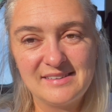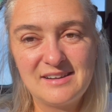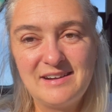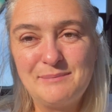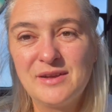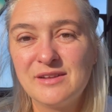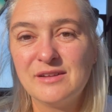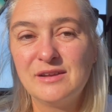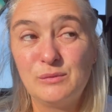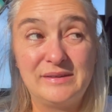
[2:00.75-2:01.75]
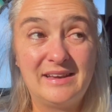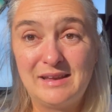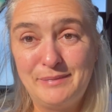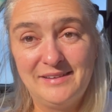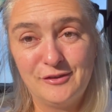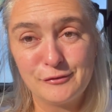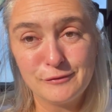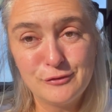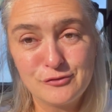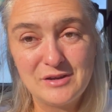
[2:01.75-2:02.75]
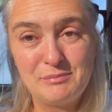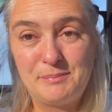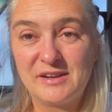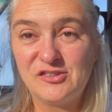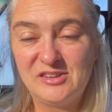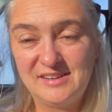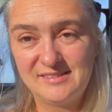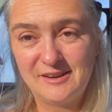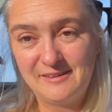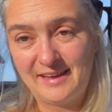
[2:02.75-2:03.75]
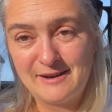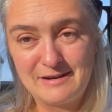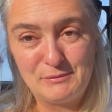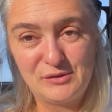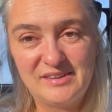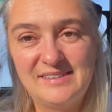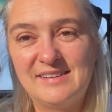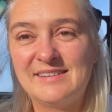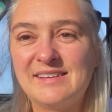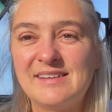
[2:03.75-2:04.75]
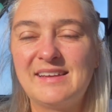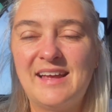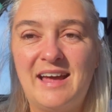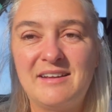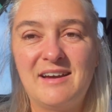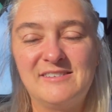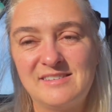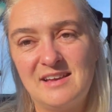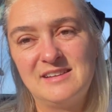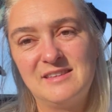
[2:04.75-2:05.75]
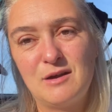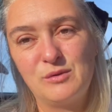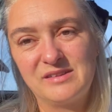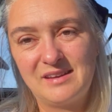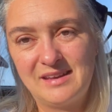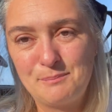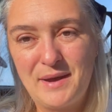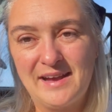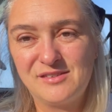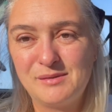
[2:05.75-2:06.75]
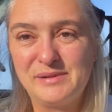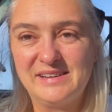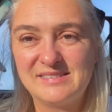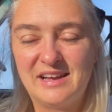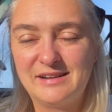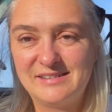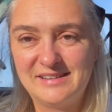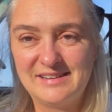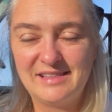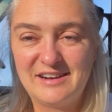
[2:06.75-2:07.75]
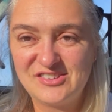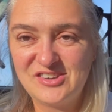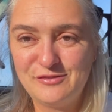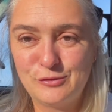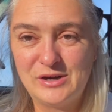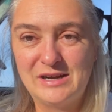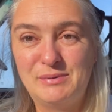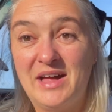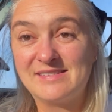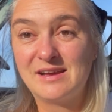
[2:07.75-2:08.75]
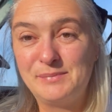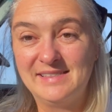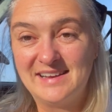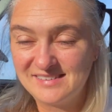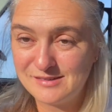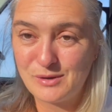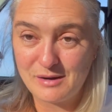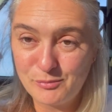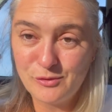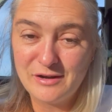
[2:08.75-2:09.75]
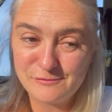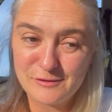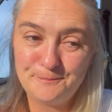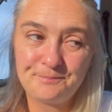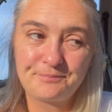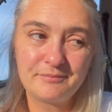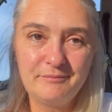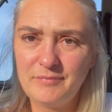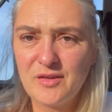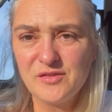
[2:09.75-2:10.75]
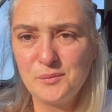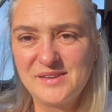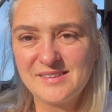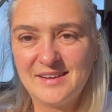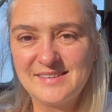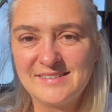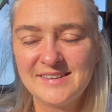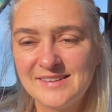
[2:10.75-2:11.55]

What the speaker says: time we're taking Betty on a road trip because she needs to go and get her MOT done, and I've decided that I want to take it back to the place that did it last year for her, but that's up in Leicester where I bought her from. So we decided